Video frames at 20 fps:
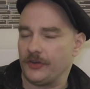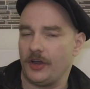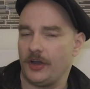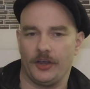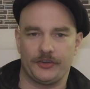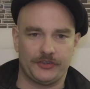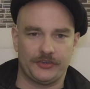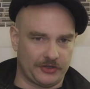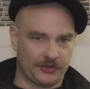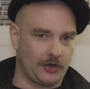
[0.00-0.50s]
a
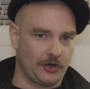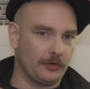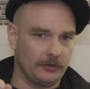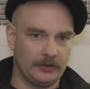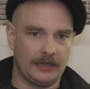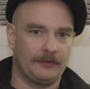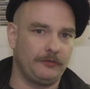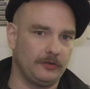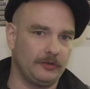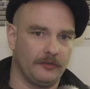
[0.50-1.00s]
certain
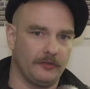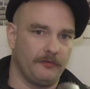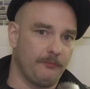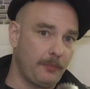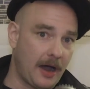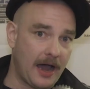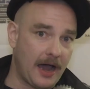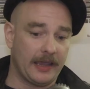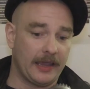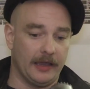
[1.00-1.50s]
level of
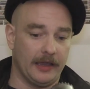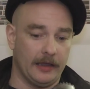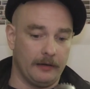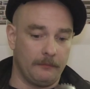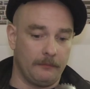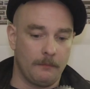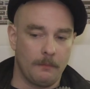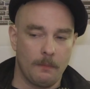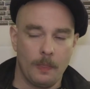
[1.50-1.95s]
buy-in,